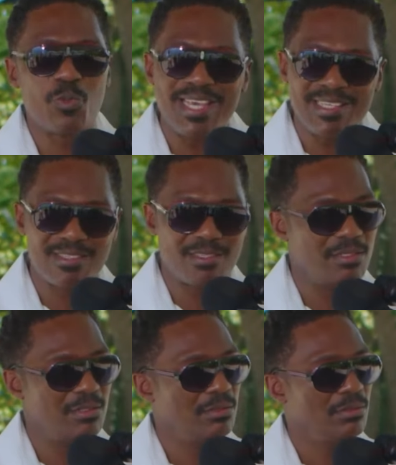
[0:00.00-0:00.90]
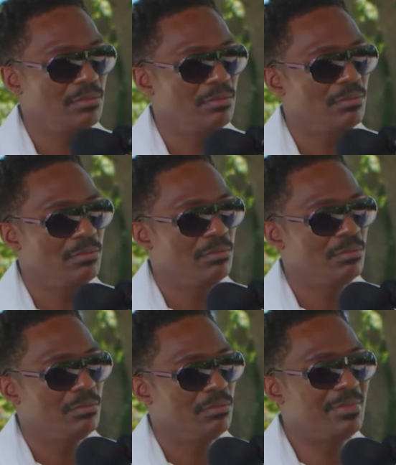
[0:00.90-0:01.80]
waste,
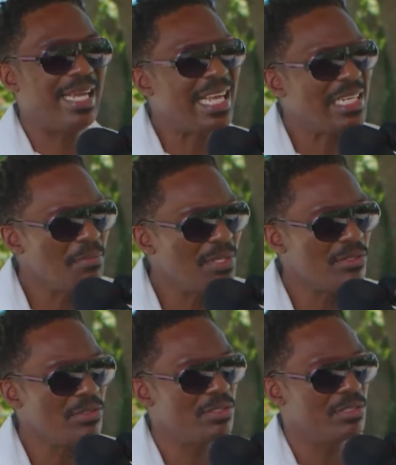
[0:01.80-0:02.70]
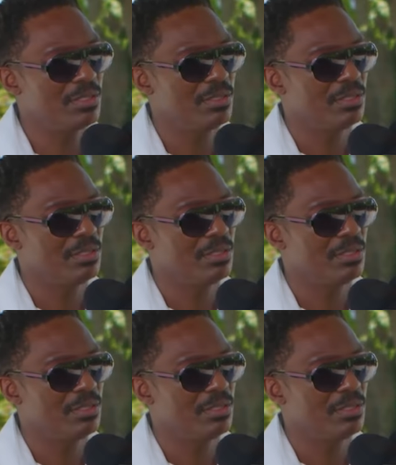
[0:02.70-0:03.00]
dead animals,